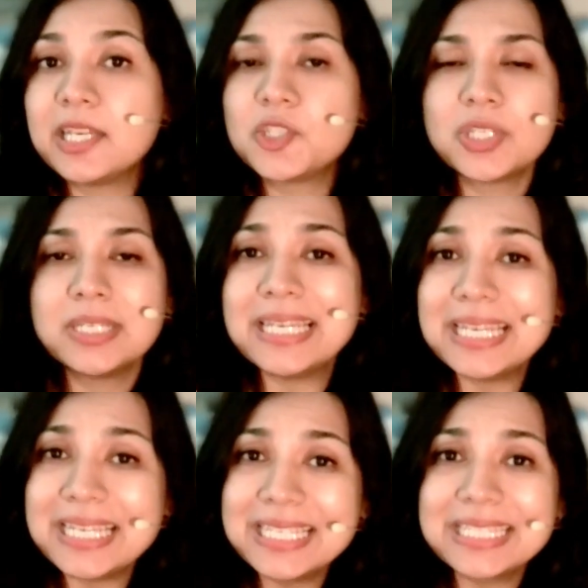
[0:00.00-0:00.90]
connection
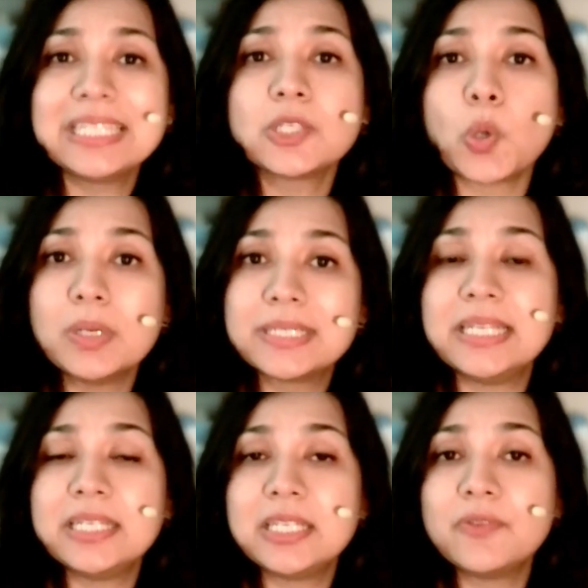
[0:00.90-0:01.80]
isn't
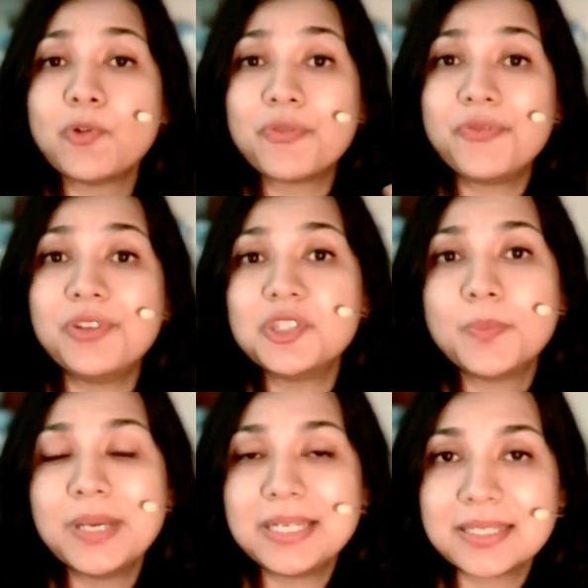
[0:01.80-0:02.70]
alternative or
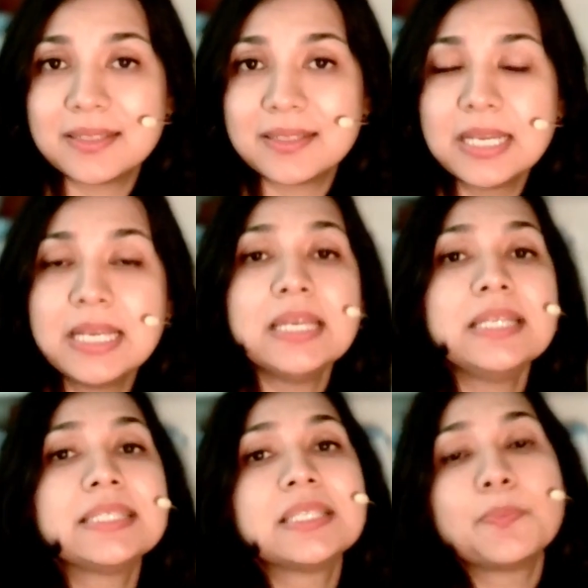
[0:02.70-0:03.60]
fringe medicine.
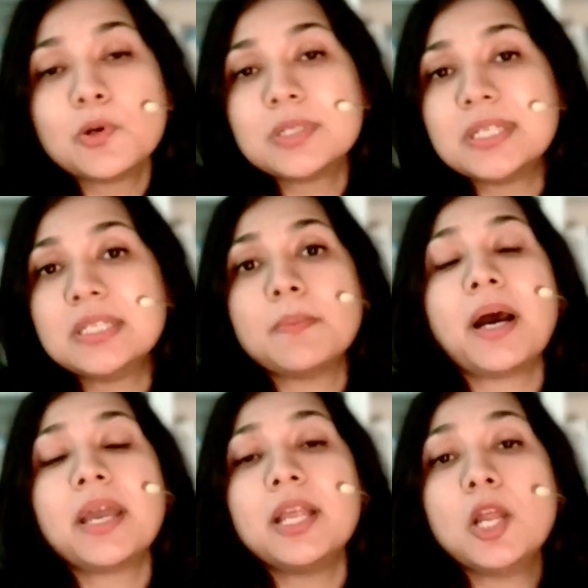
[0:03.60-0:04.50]
It is supported
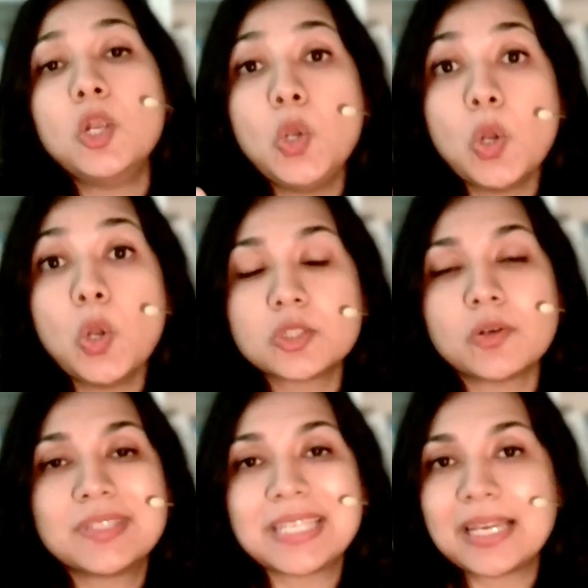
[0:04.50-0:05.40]
by lots
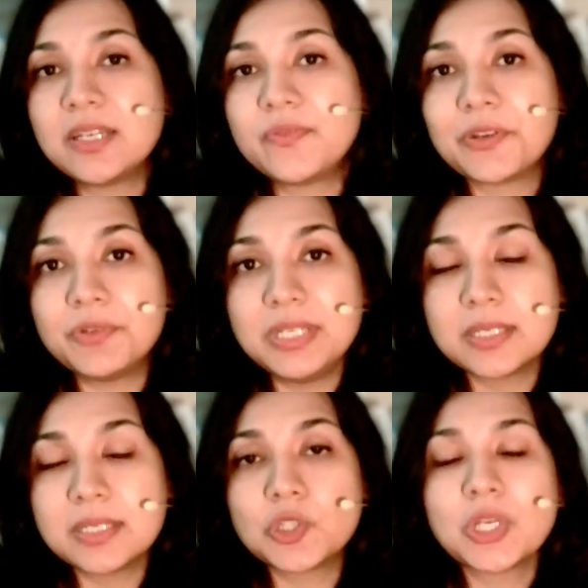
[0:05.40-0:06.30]
of scientific
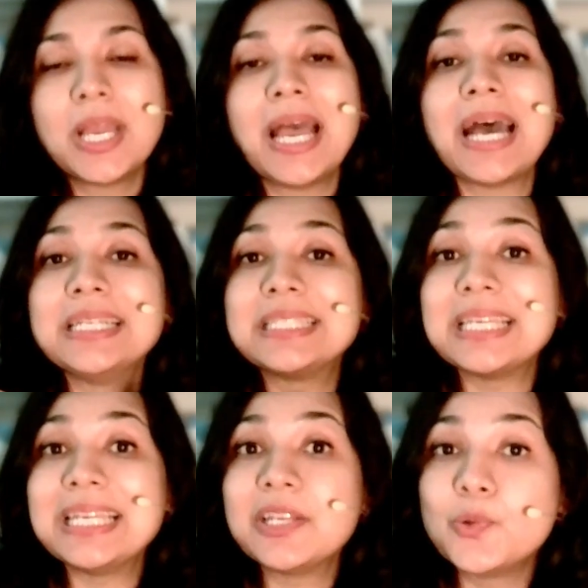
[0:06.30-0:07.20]
research and is
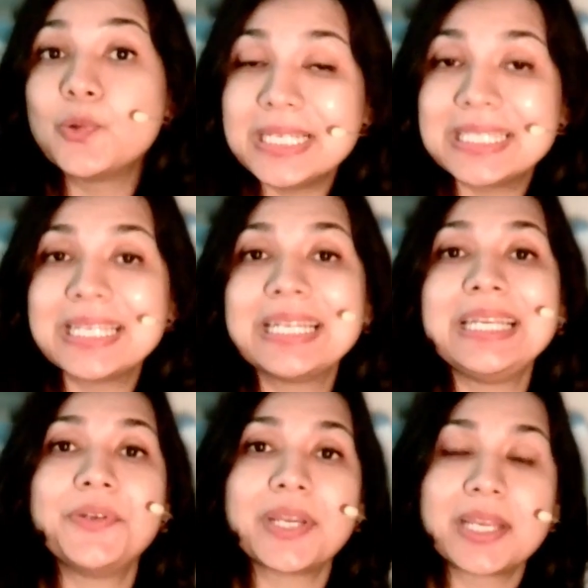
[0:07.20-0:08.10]

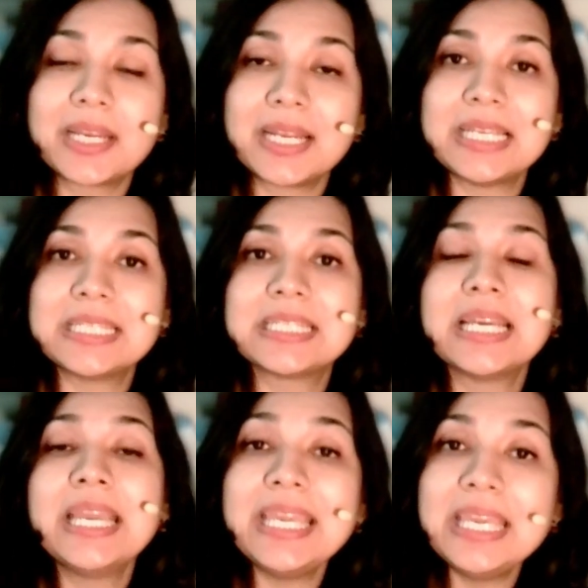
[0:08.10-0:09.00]
increasingly recognized
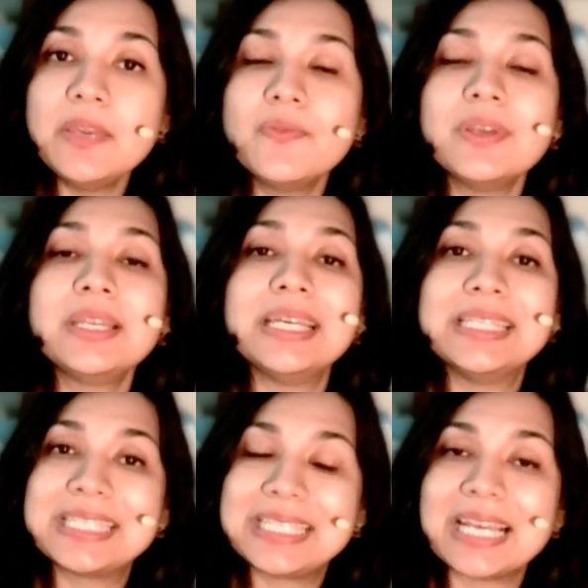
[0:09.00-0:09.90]
even
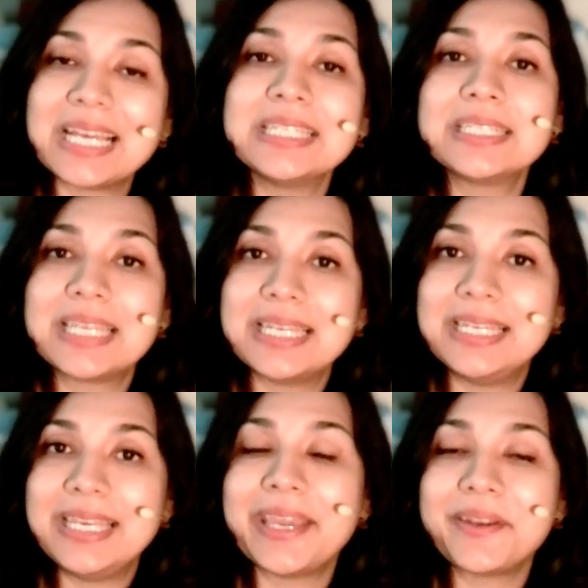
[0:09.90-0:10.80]
in standard
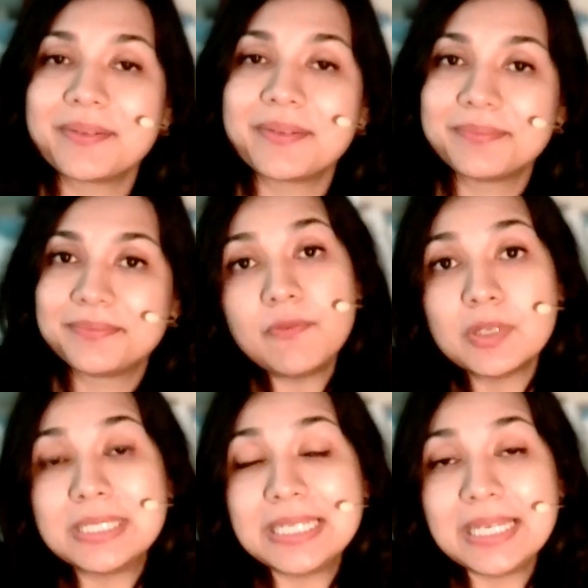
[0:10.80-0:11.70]
kidney care. If
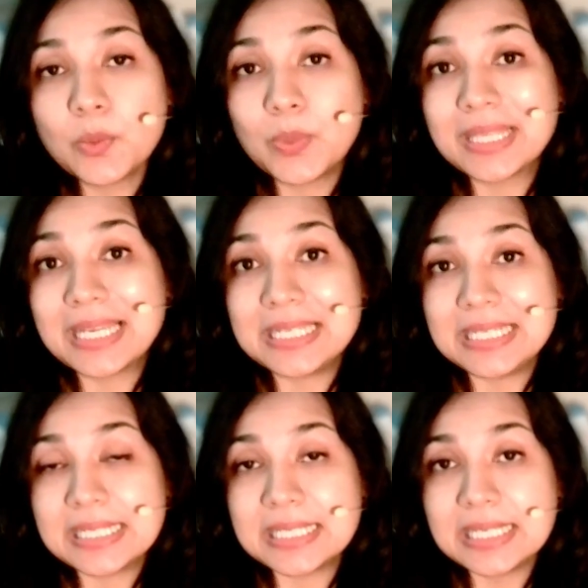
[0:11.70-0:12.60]
you're dealing with
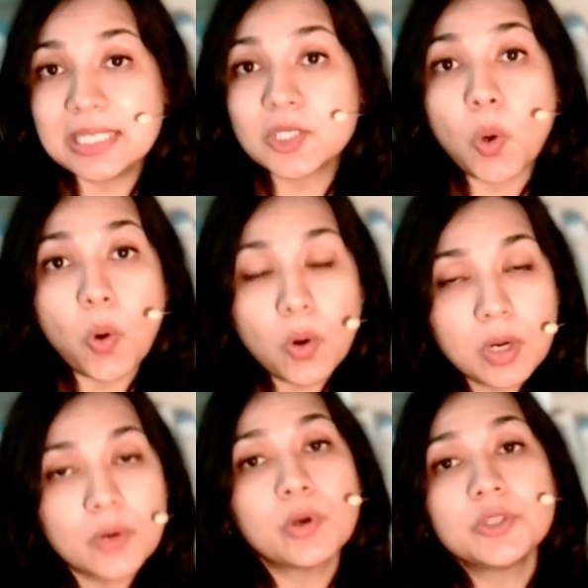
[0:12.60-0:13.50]
kidney disease
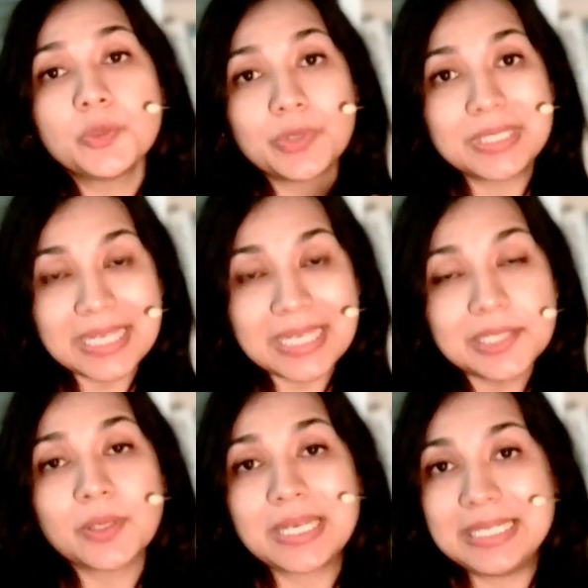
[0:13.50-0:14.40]
or want to
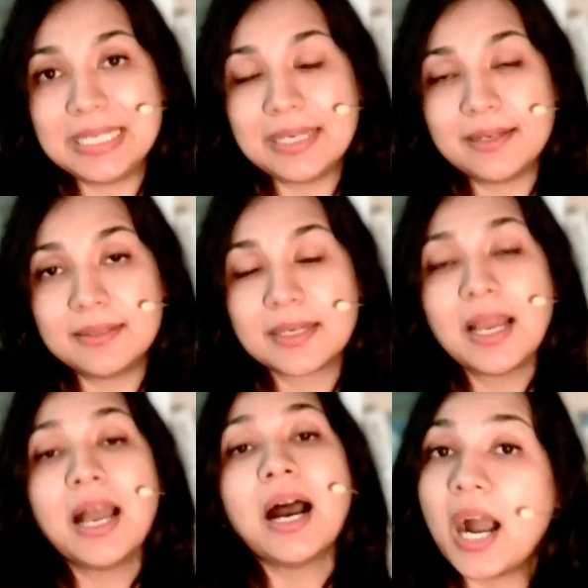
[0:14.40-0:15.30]
protect your kidney health,
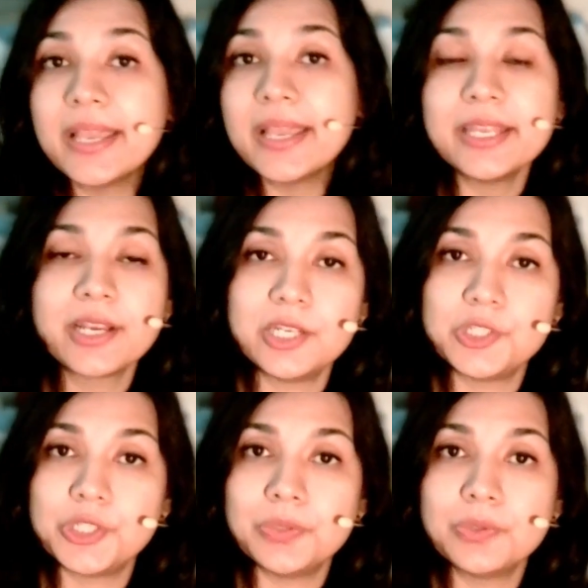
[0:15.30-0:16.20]
I
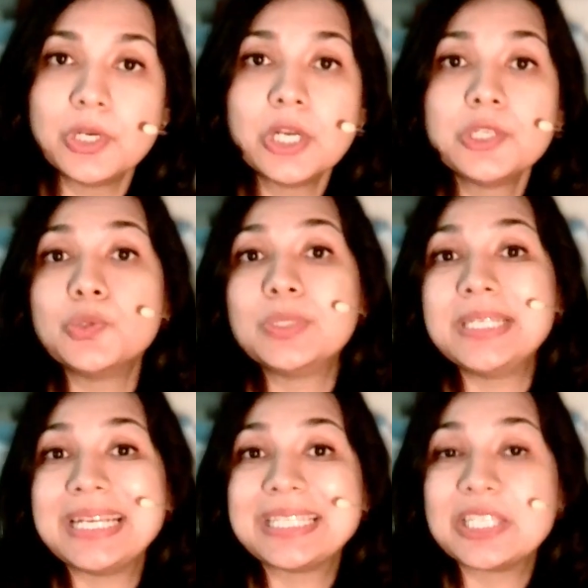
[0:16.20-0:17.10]
encourage you to
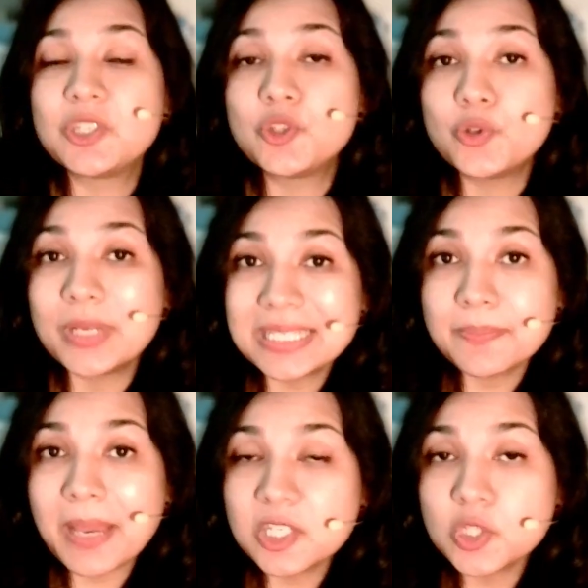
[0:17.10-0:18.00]
take stress
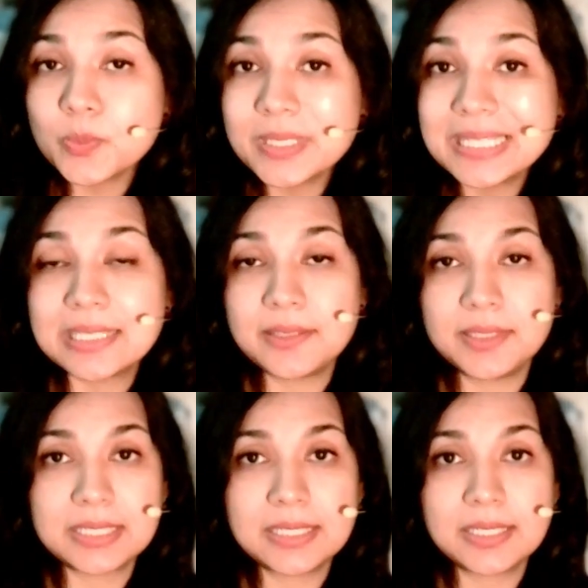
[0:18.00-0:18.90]
management
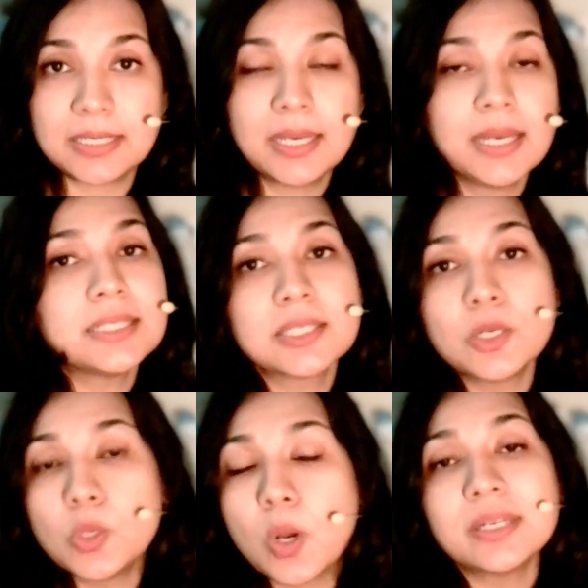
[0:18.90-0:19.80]
seriously. It's
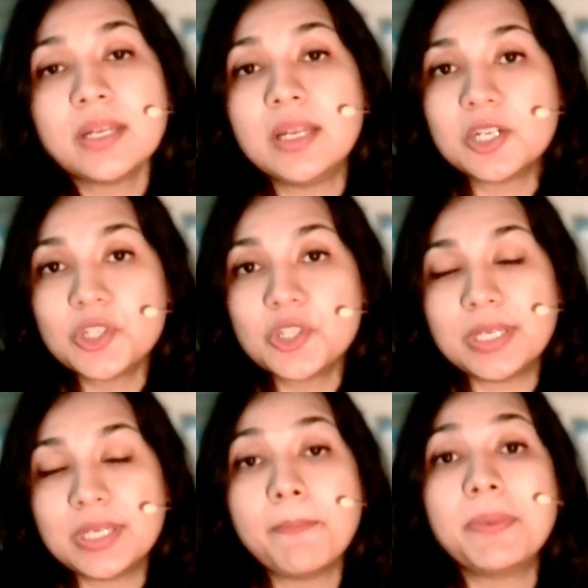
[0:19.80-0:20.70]
not a
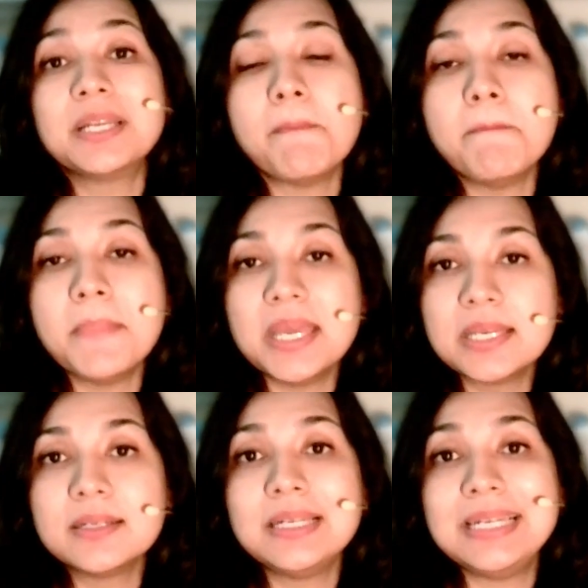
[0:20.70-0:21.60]
luxury, but a
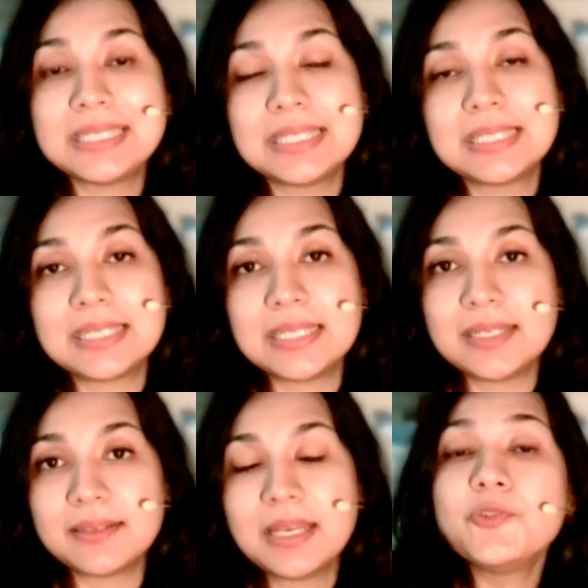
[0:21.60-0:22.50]
medical
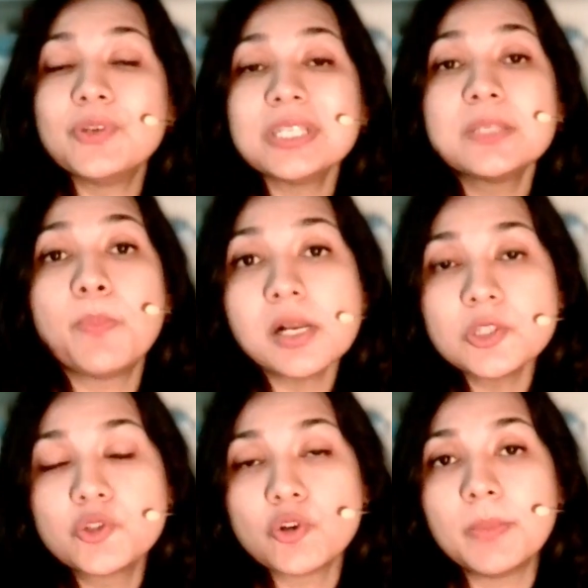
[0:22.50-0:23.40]
necessity. Address
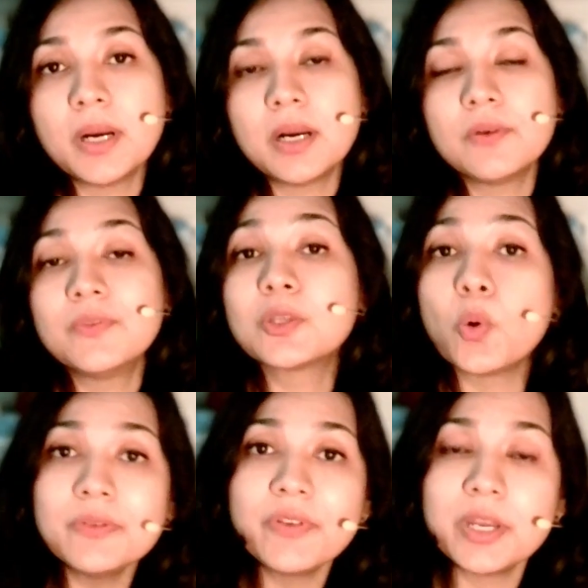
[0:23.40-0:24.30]
past trauma with
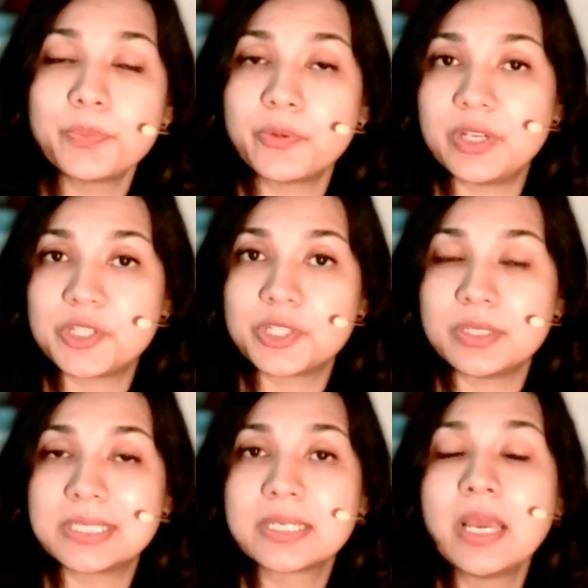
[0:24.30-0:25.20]
qualified
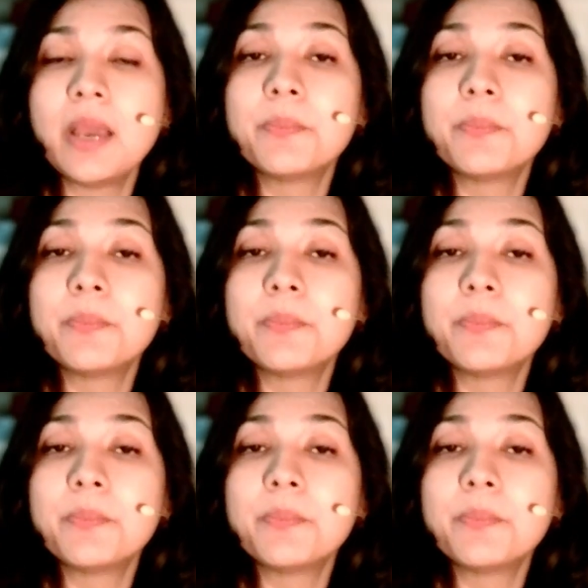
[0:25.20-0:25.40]
professionals.